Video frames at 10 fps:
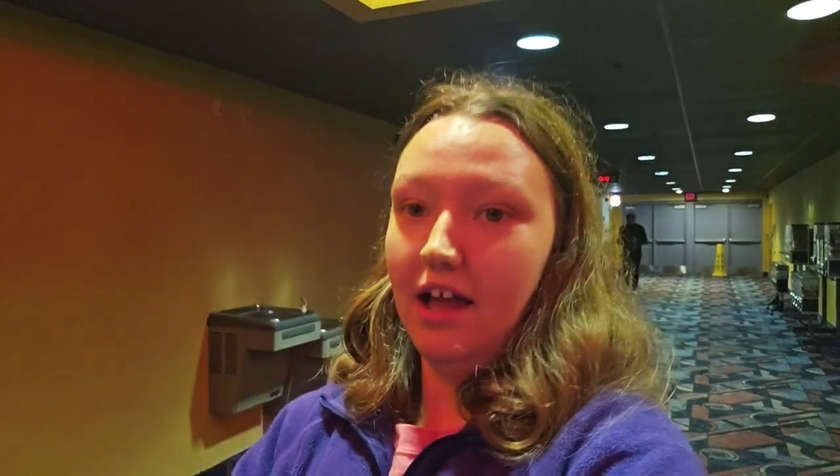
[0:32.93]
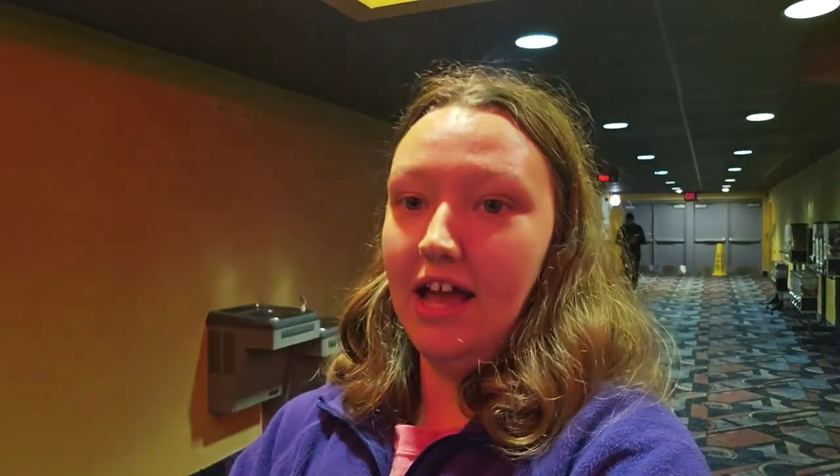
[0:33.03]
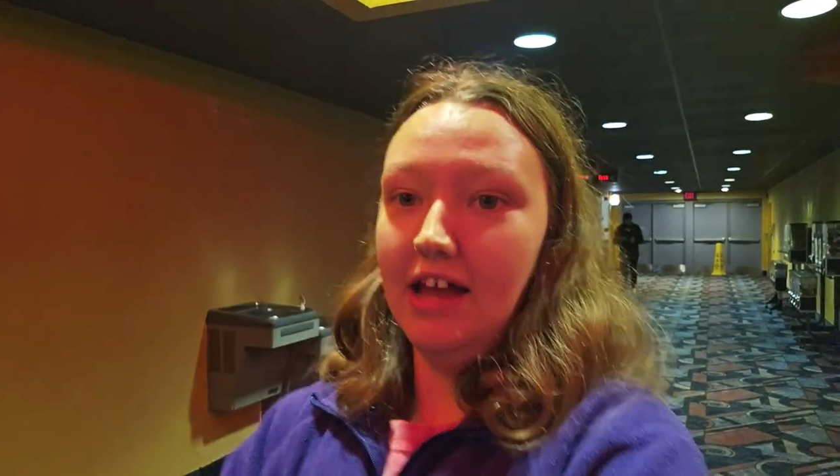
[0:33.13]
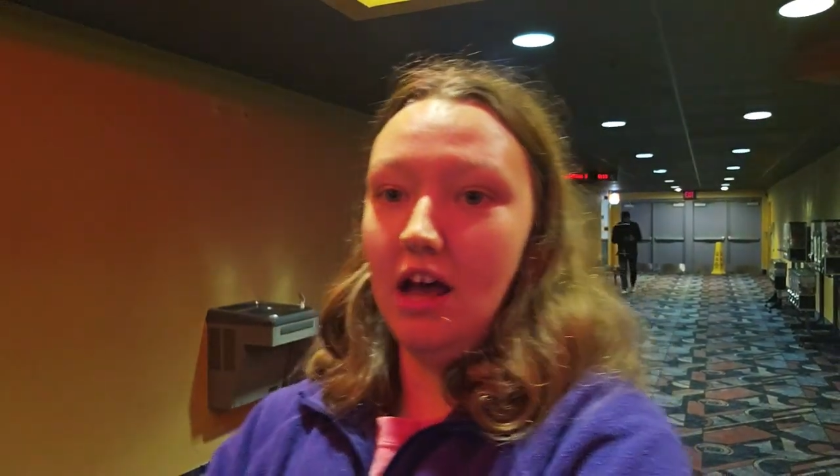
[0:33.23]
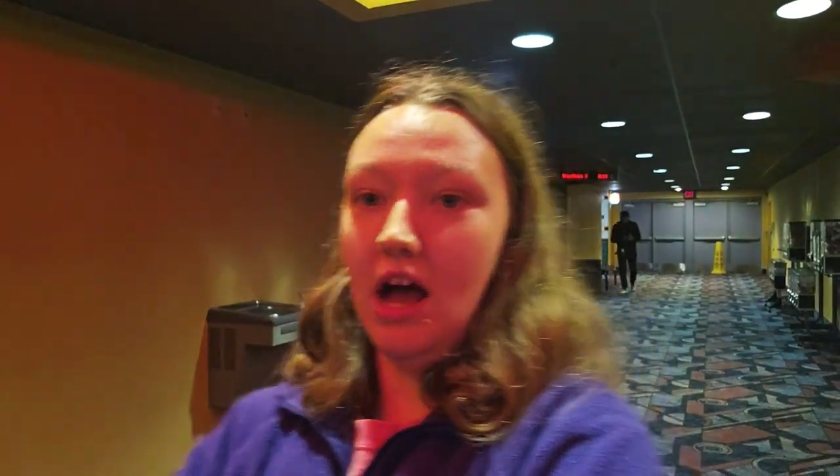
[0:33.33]

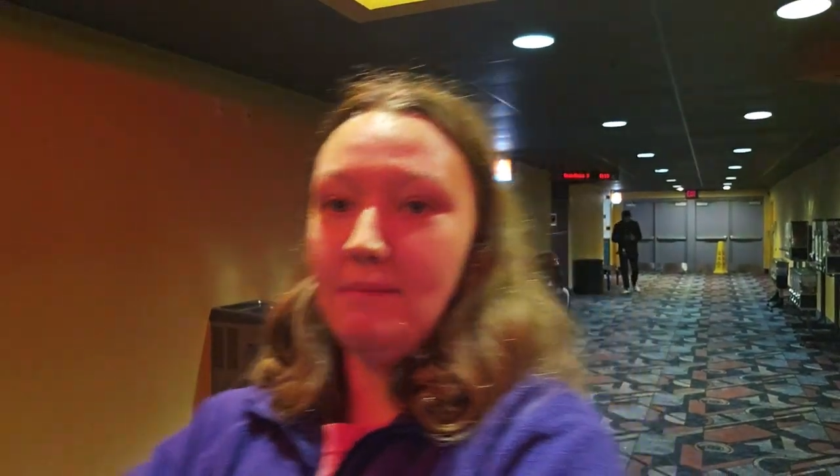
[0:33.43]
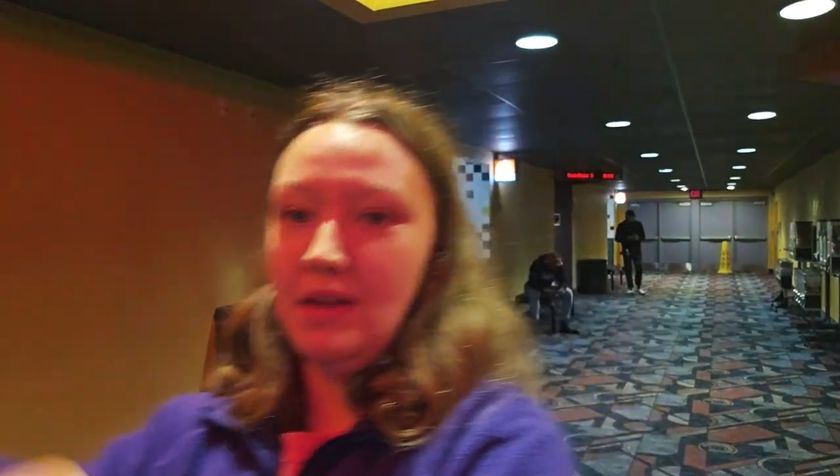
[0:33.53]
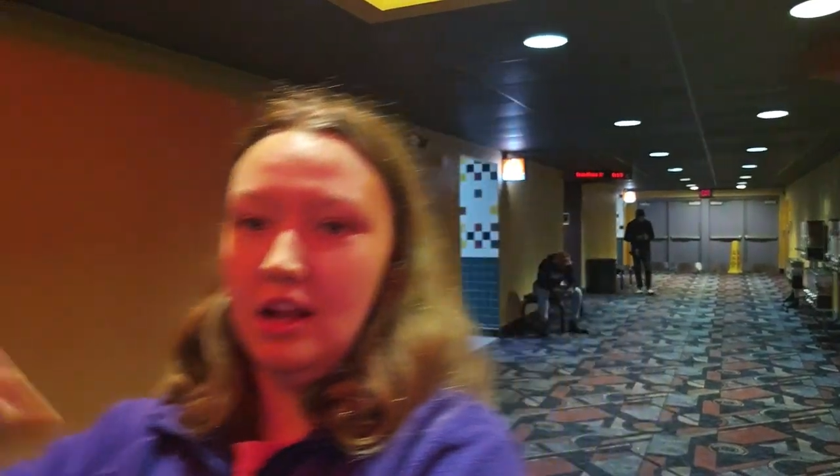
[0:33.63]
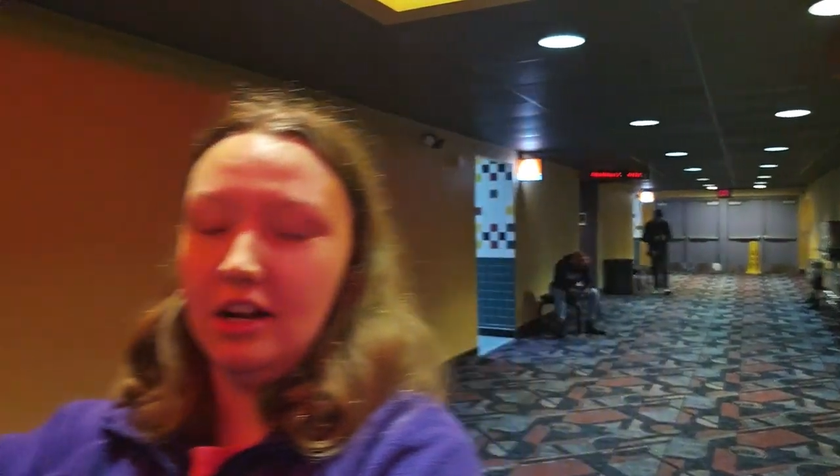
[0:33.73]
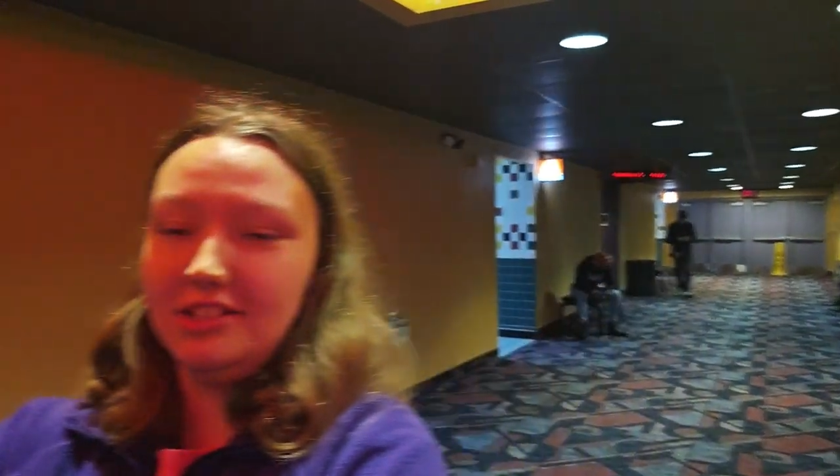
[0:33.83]
And I'm
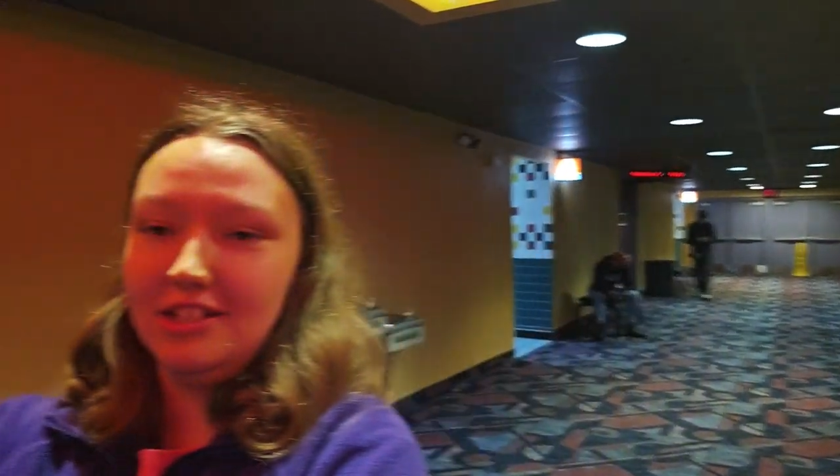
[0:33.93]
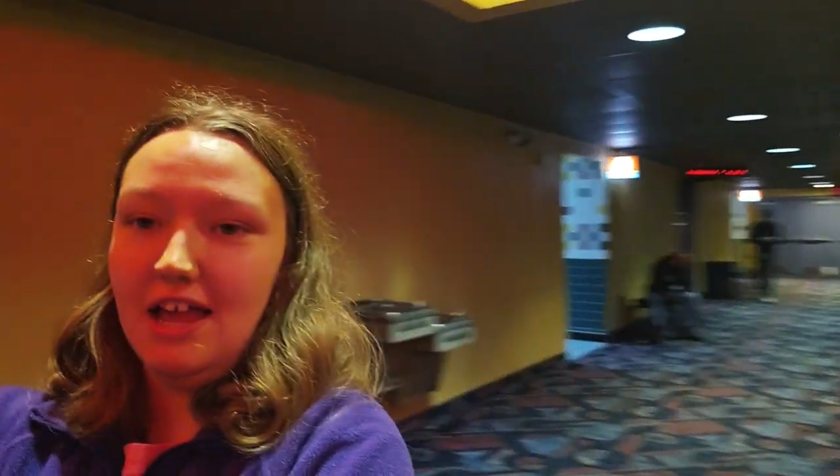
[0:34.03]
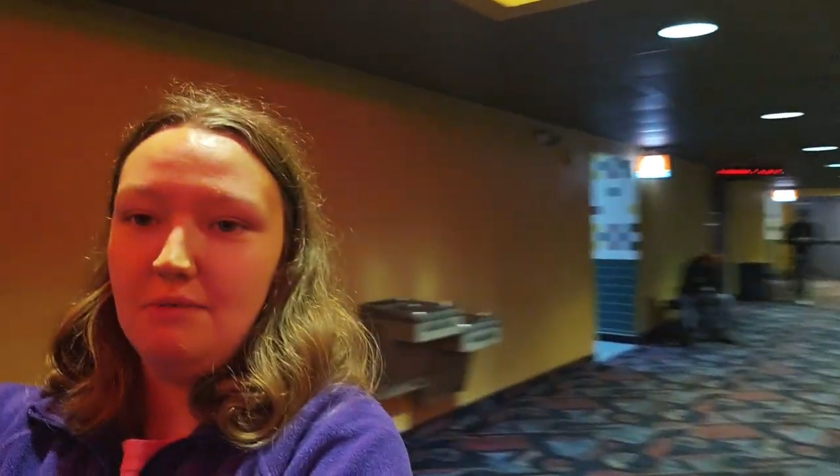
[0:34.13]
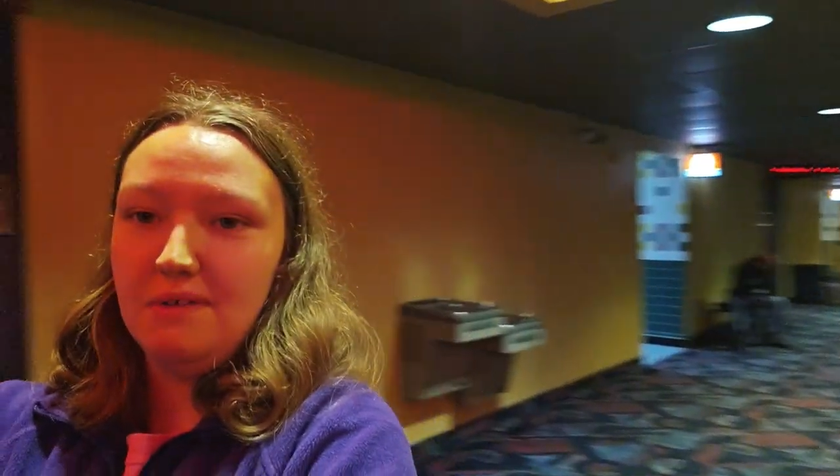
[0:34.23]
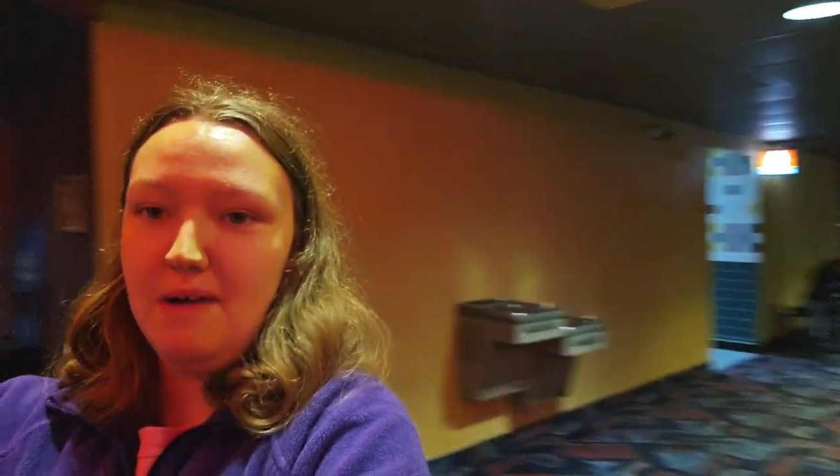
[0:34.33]
here
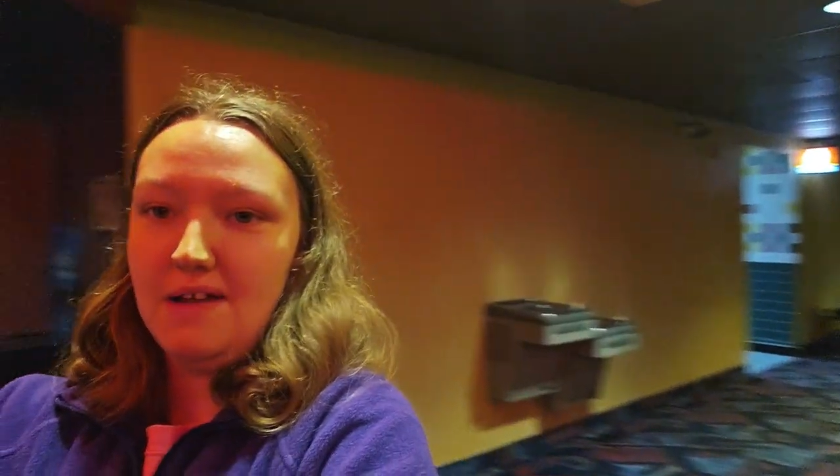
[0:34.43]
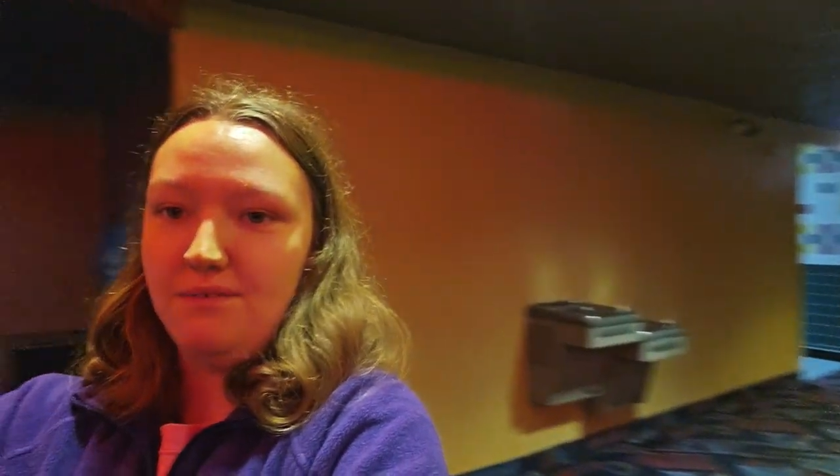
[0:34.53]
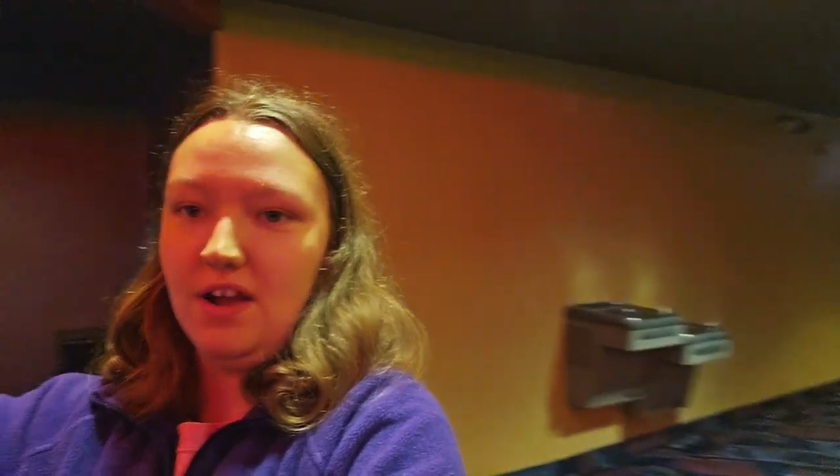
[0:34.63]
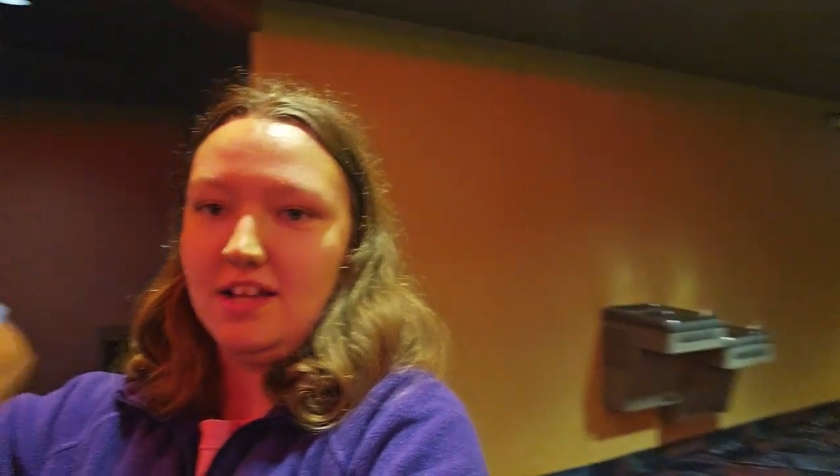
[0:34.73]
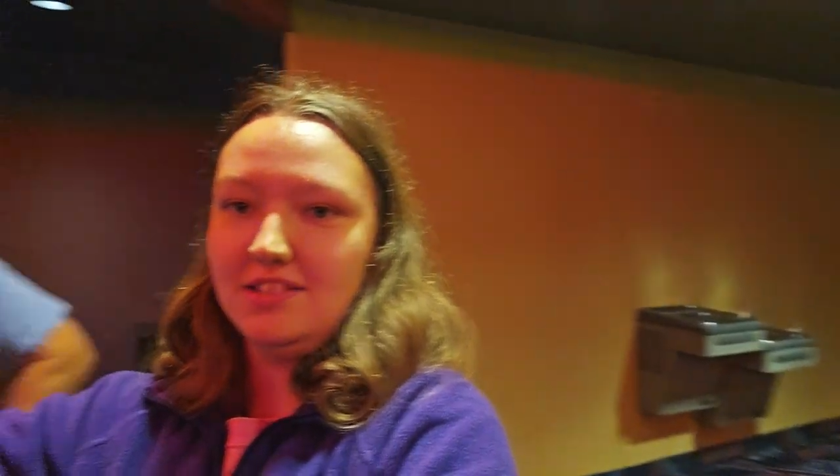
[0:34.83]
tonight with my
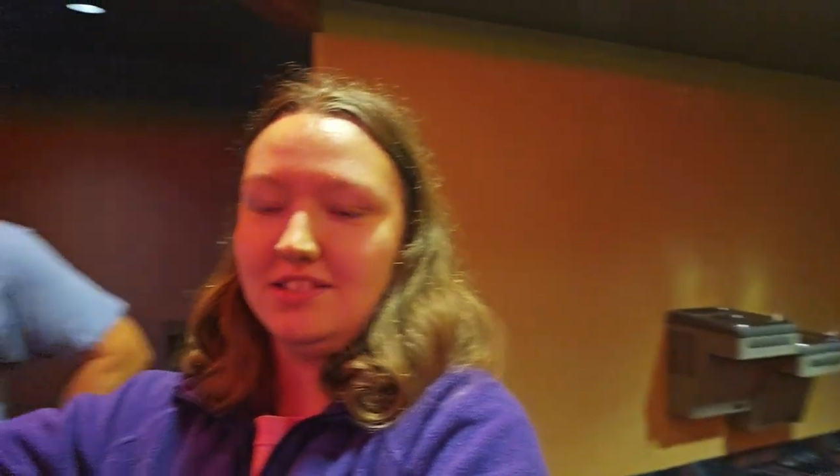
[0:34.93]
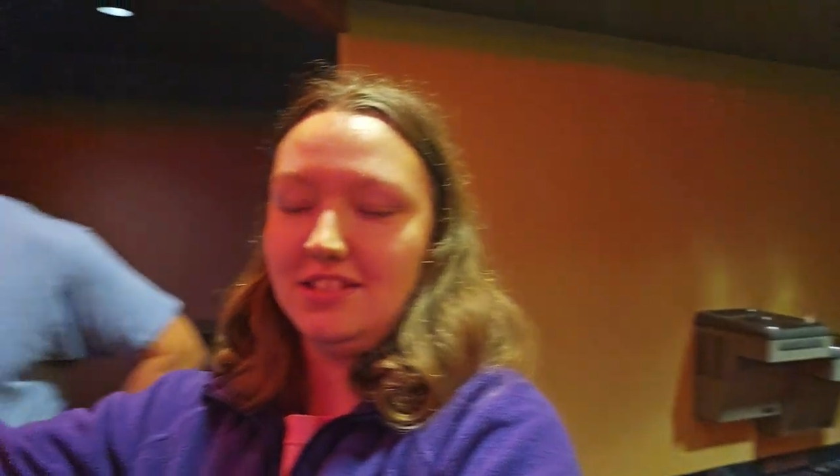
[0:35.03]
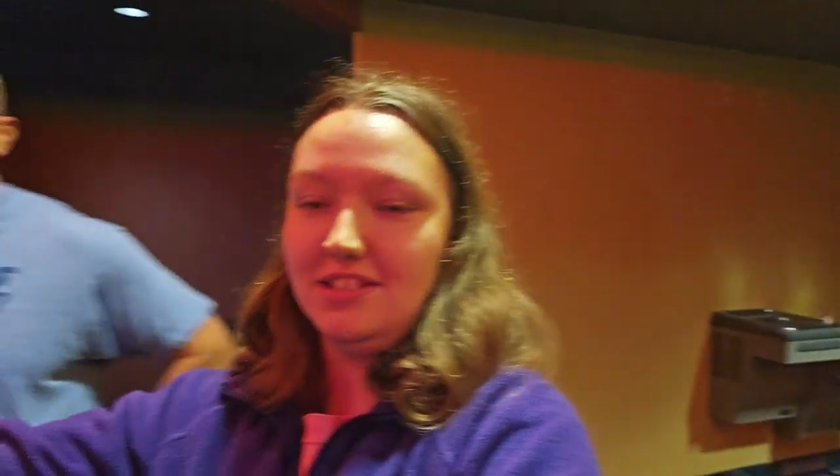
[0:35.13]
friends to